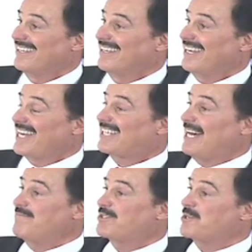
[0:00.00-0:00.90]
He
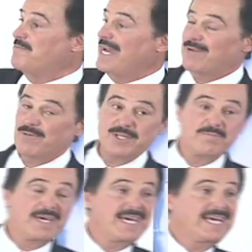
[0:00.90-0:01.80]
comes to meet with
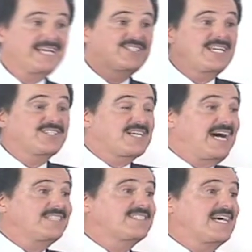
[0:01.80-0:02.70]
me. He says
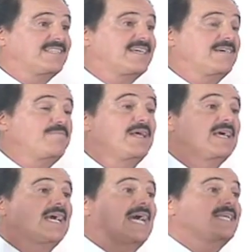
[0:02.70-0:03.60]
God sent him,
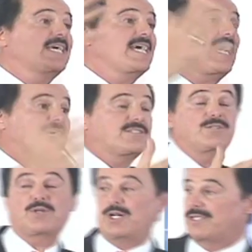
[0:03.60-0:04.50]
and he
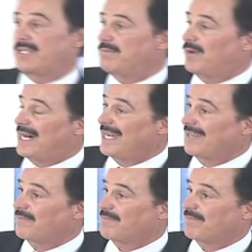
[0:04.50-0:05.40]
hasn't told him why.
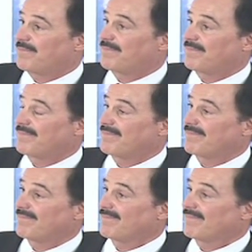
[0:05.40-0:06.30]

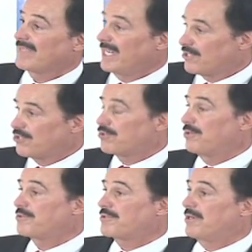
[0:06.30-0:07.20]
It's a
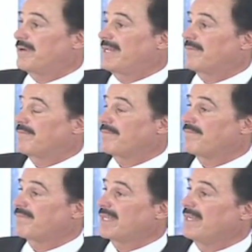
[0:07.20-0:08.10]
true story.
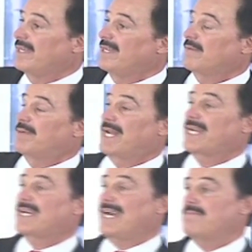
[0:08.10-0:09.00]
But I
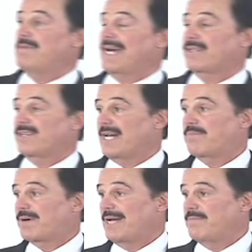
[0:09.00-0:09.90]
came back to
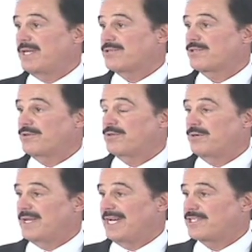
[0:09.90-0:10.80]
that Prime Minister
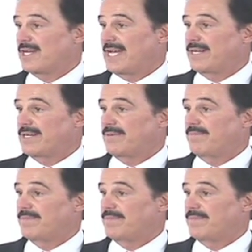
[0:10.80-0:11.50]
2 days later